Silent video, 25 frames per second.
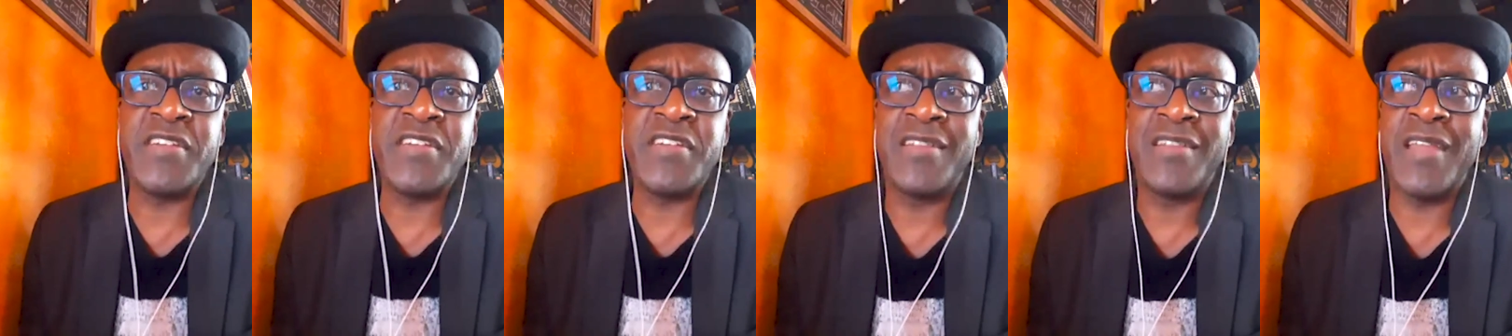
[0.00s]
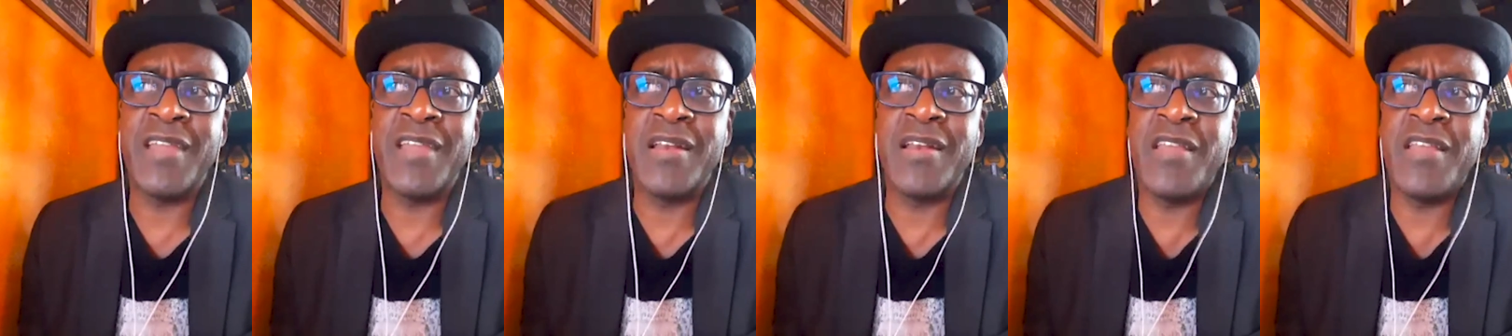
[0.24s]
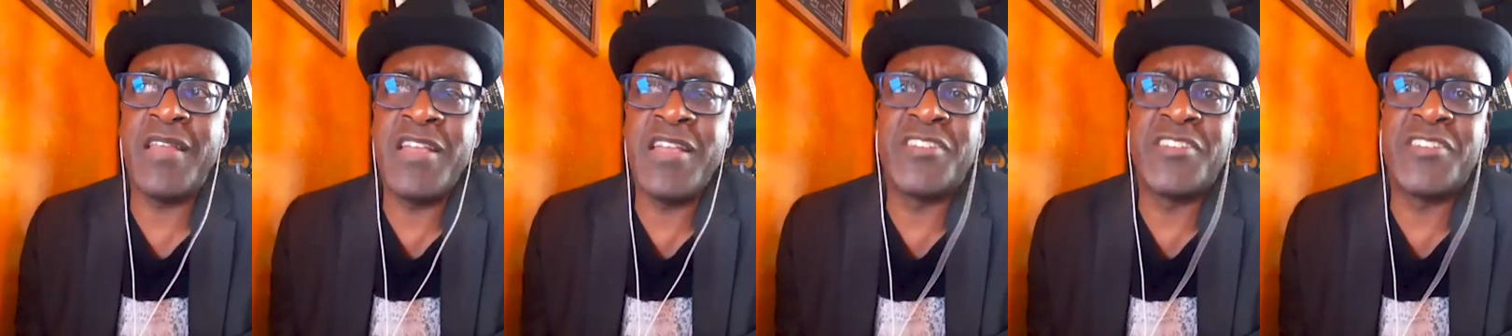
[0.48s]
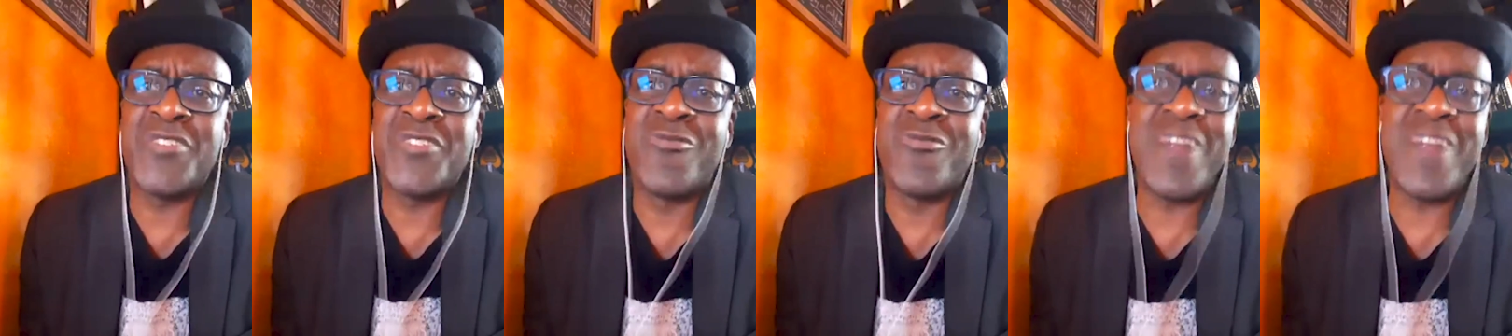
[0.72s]
that need
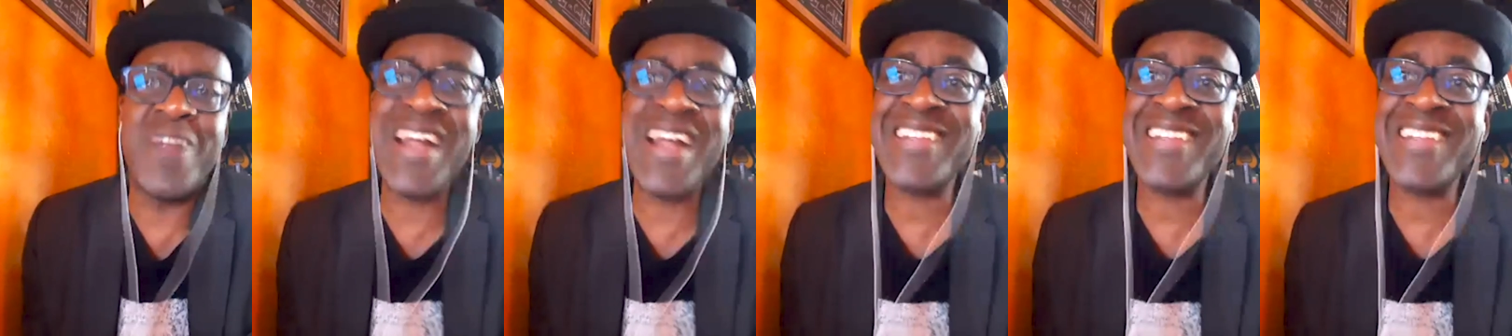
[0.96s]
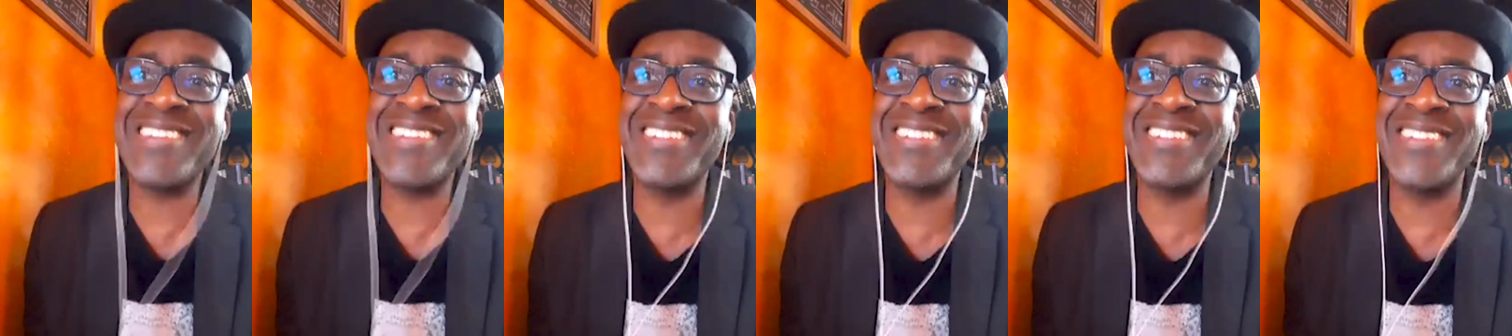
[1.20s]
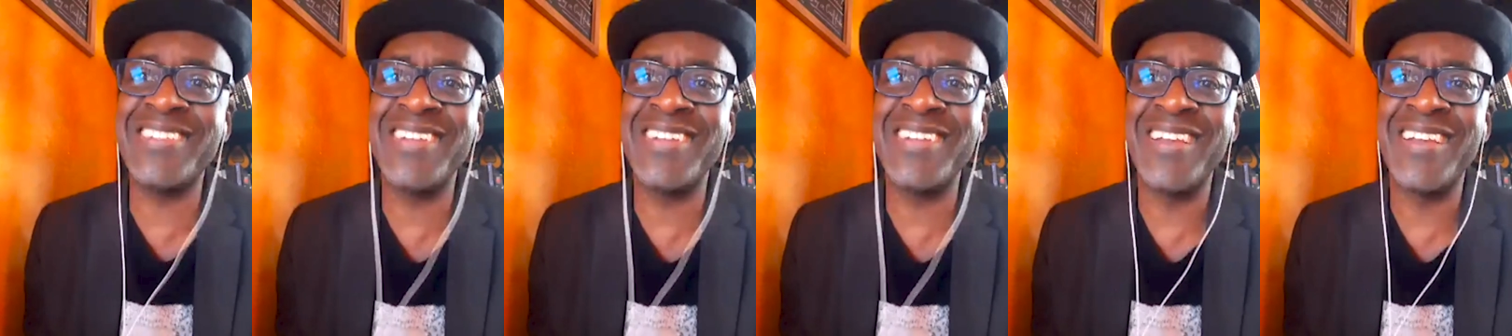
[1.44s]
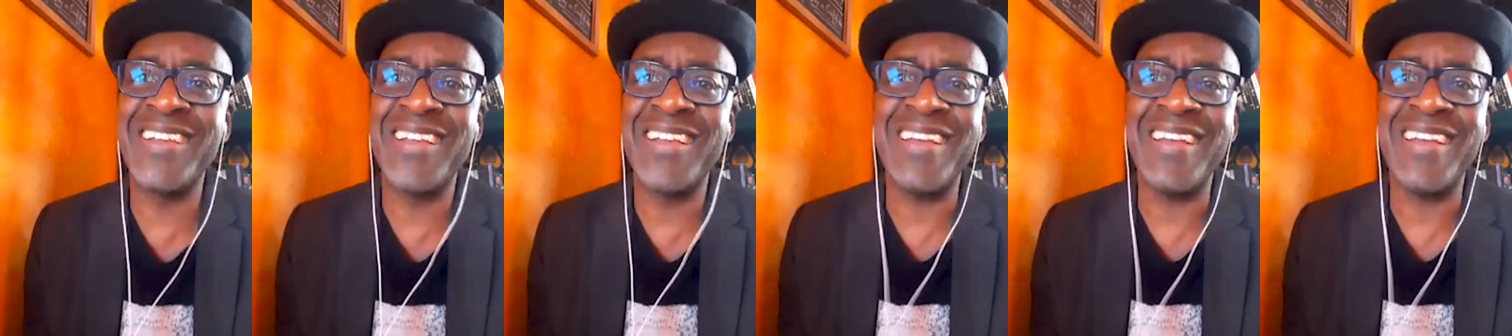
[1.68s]
to rest
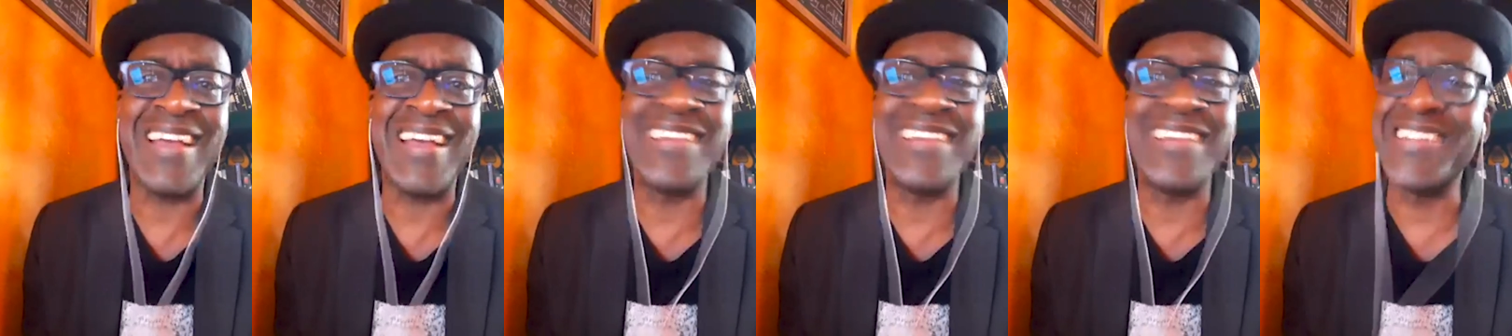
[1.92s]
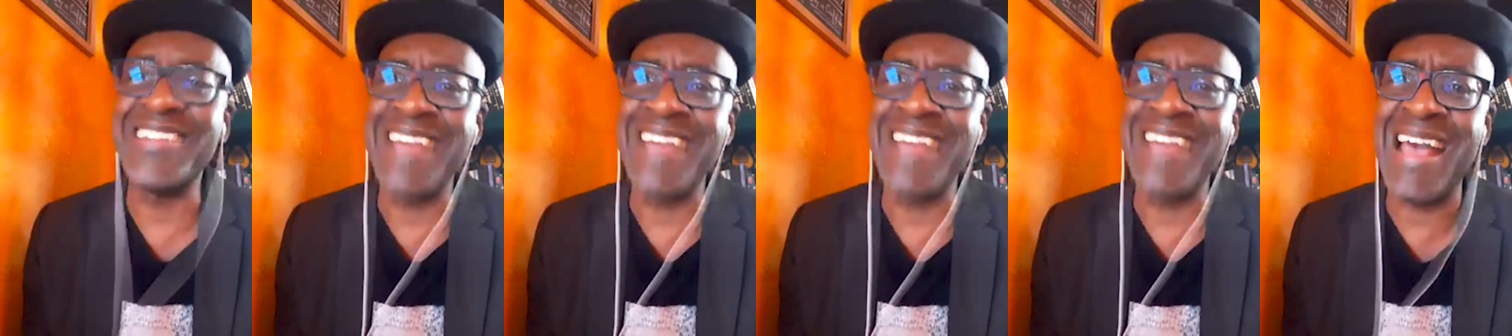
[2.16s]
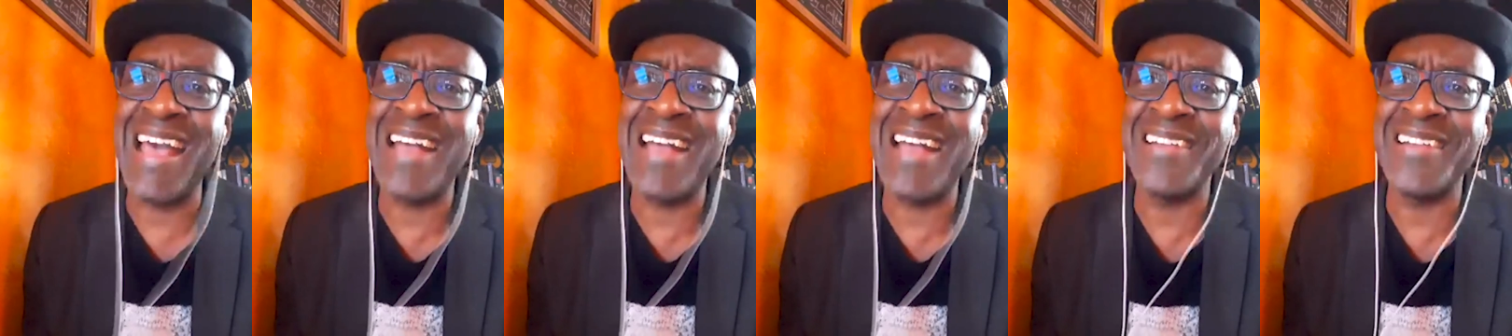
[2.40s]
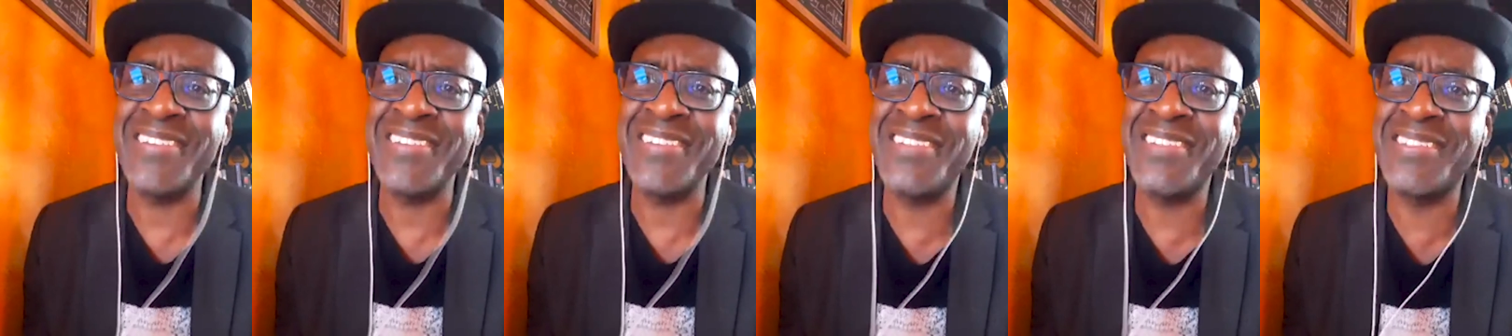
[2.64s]
and to
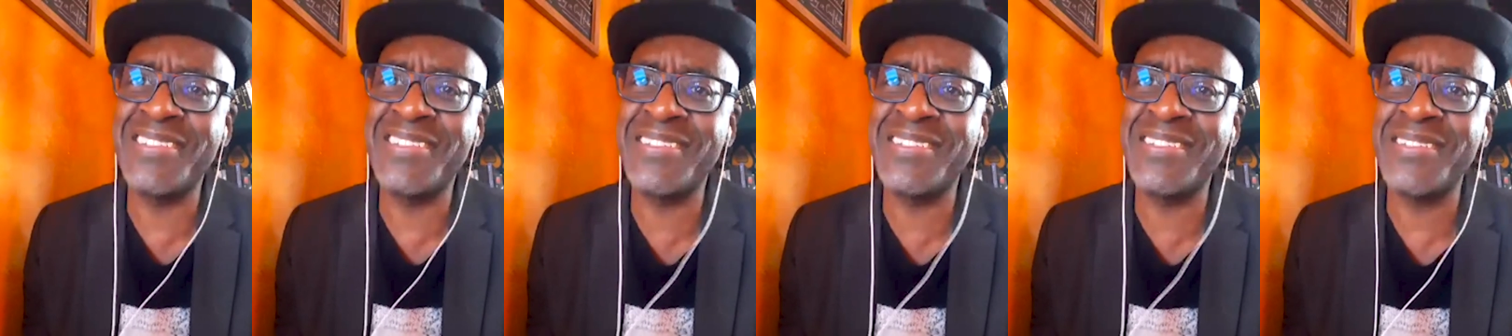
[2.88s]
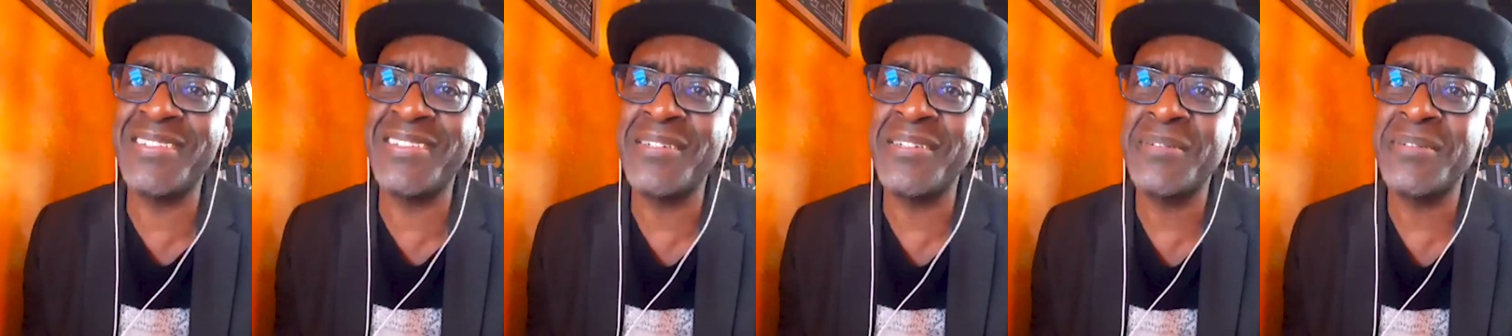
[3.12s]
dance.